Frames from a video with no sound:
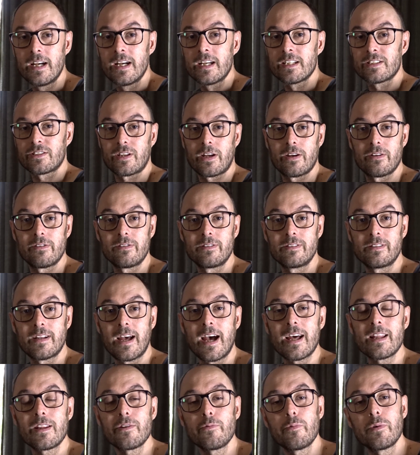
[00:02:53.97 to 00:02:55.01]
So in
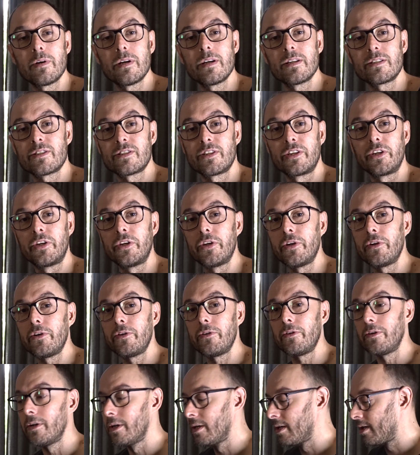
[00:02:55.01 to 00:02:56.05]
other words,
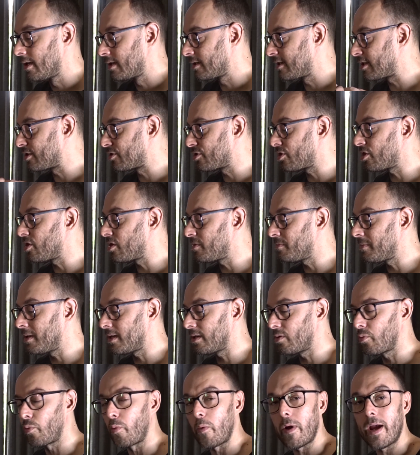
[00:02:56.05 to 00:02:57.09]
you
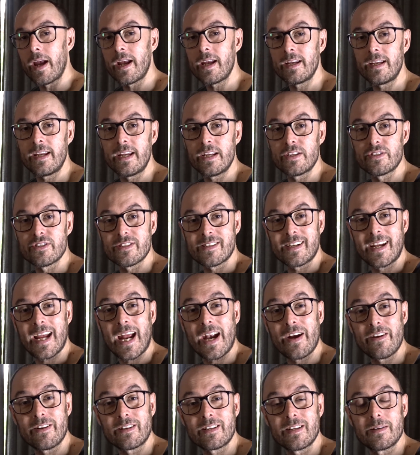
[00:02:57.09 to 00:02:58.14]
determine where each
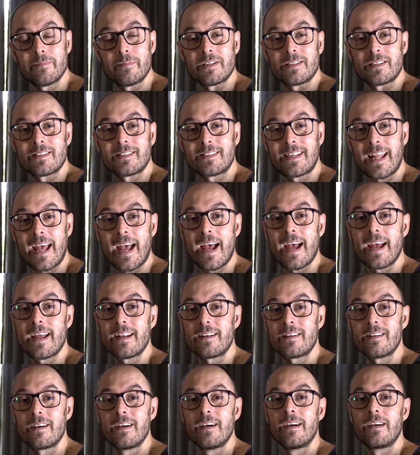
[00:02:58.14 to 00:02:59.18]
character must
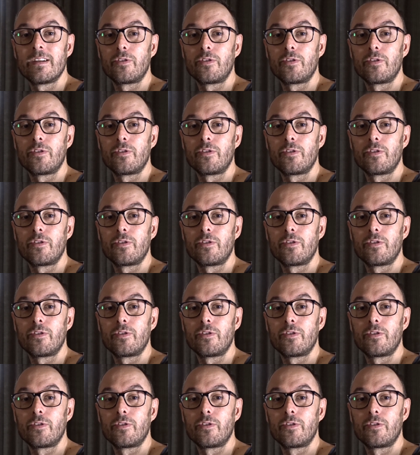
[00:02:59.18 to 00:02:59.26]
stand,